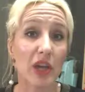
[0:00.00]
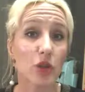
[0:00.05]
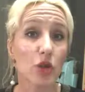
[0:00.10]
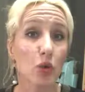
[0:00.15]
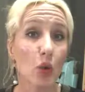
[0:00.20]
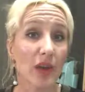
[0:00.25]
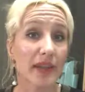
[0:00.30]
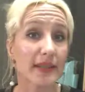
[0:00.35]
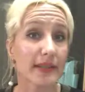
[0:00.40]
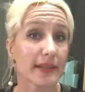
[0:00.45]

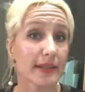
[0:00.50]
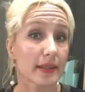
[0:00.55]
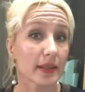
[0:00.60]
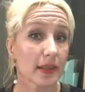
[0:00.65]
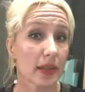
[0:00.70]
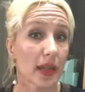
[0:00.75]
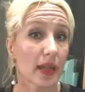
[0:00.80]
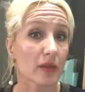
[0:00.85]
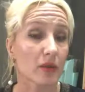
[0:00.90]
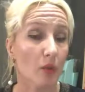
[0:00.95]

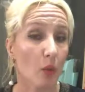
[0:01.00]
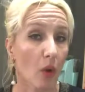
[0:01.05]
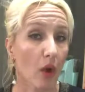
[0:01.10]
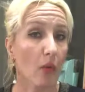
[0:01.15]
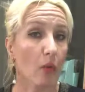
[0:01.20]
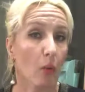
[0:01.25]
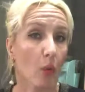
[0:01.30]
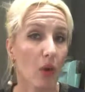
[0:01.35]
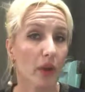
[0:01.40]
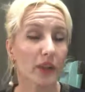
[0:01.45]
choices
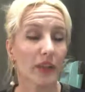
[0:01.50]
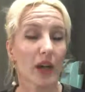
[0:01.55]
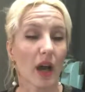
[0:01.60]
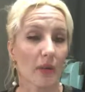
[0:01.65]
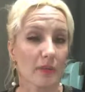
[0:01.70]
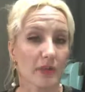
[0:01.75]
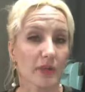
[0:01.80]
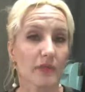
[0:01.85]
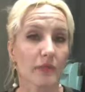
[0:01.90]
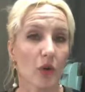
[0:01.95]
on what
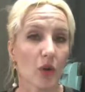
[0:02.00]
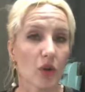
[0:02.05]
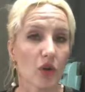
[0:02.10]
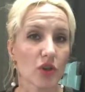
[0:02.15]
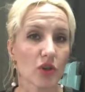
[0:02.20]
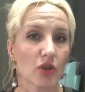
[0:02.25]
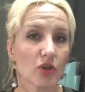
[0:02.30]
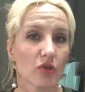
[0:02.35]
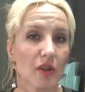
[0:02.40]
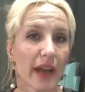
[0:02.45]
comes
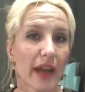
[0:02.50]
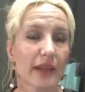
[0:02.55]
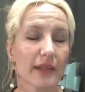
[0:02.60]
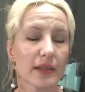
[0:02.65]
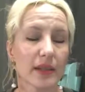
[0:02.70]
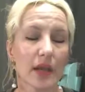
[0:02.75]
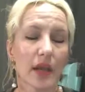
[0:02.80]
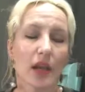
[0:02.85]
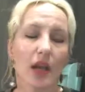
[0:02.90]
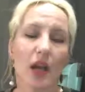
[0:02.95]
first, right?